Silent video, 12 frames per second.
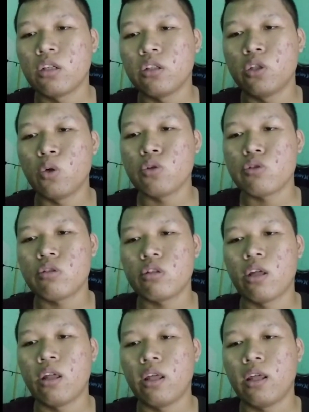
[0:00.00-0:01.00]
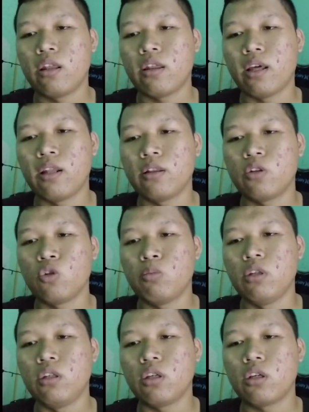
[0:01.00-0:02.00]
Those tend to
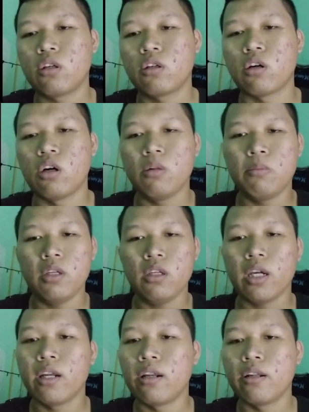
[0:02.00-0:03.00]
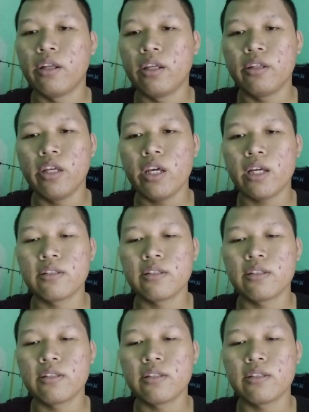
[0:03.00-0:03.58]
be calming, and then they